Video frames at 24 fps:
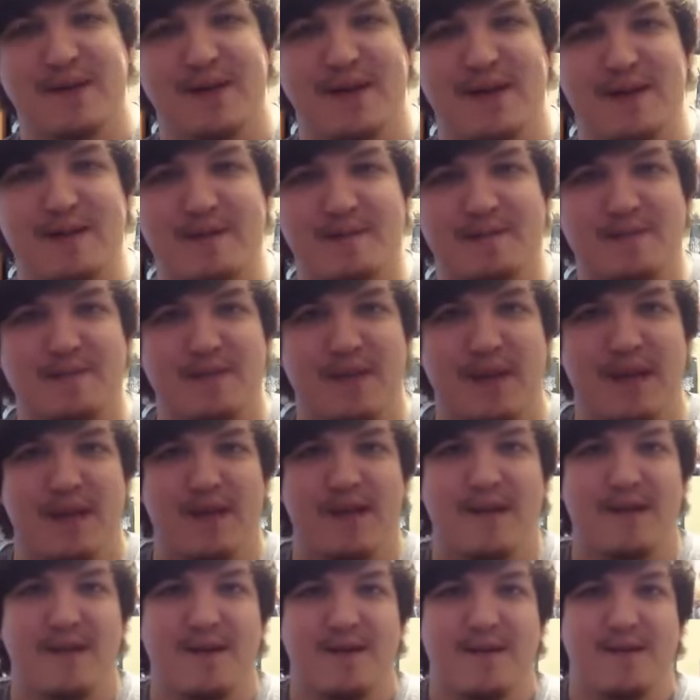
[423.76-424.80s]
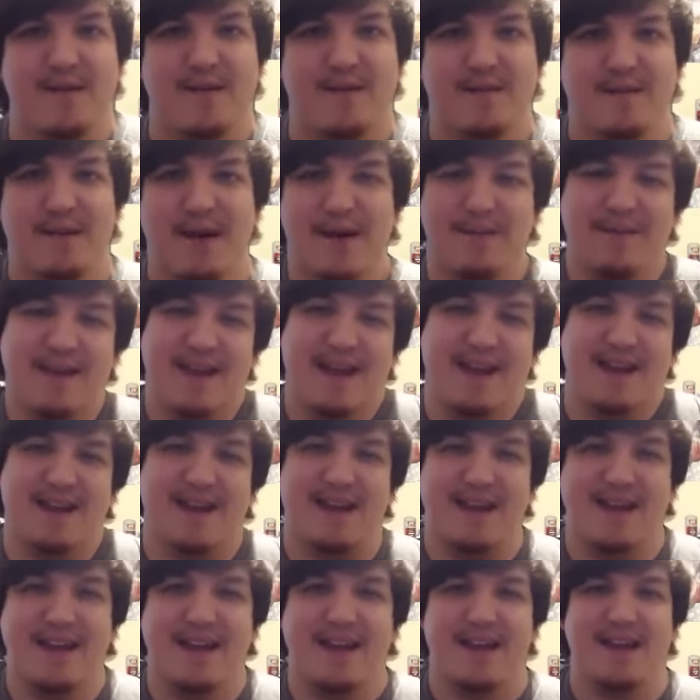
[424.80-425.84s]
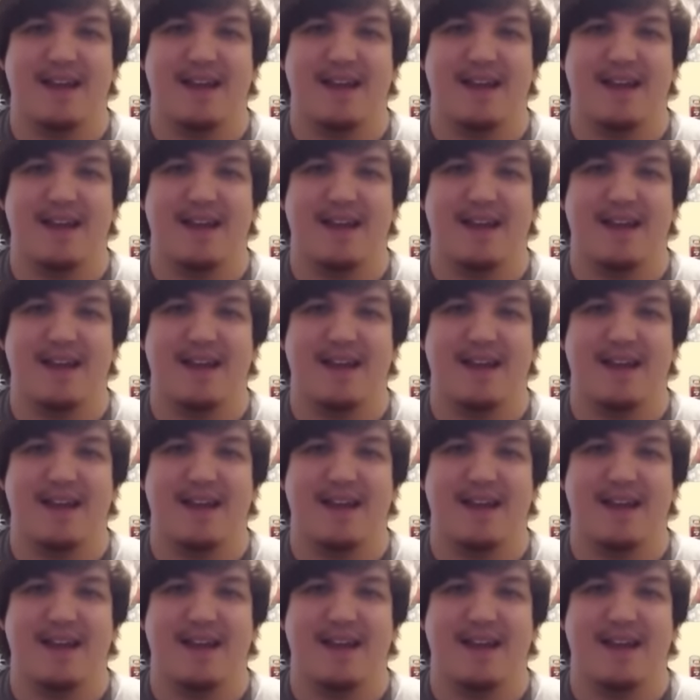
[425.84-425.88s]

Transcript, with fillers: me yet. But I mean,